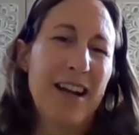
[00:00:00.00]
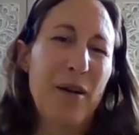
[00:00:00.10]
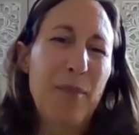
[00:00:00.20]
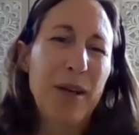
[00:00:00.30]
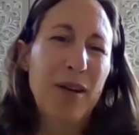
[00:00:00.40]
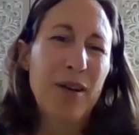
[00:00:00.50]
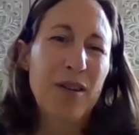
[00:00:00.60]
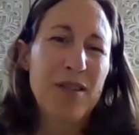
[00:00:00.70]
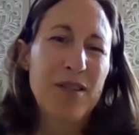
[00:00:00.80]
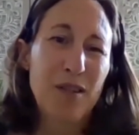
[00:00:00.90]

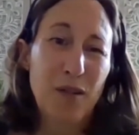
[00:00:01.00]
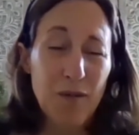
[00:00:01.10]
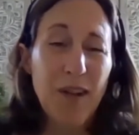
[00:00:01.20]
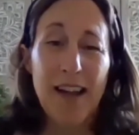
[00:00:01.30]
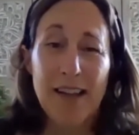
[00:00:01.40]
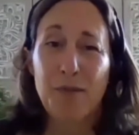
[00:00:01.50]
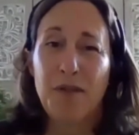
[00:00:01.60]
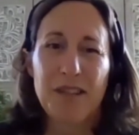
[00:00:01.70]
because you, as we've